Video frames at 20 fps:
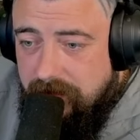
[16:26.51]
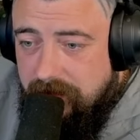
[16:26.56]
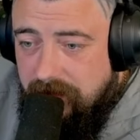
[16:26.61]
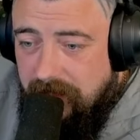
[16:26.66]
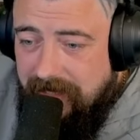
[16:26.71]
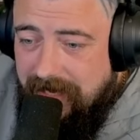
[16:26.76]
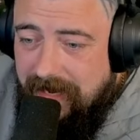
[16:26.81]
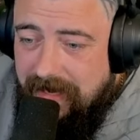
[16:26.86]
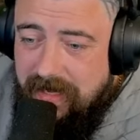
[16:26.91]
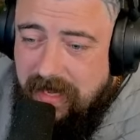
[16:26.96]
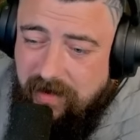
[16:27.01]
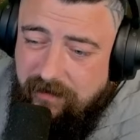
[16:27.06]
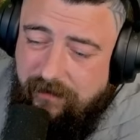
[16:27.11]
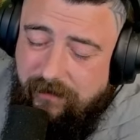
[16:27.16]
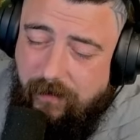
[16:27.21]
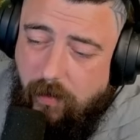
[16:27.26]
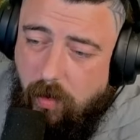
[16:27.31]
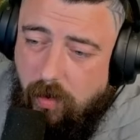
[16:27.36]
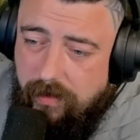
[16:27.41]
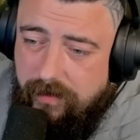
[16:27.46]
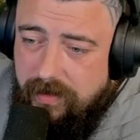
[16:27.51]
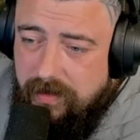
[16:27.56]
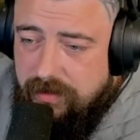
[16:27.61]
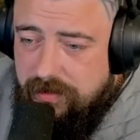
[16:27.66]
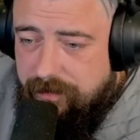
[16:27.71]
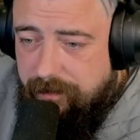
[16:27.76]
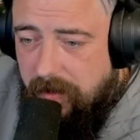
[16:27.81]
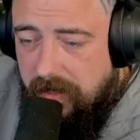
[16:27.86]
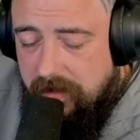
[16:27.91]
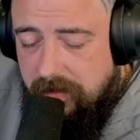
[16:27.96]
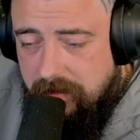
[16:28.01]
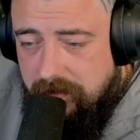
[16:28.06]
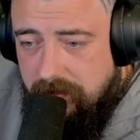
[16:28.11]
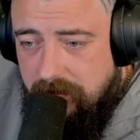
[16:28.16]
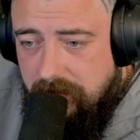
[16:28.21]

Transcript: You can get 4 in a spin.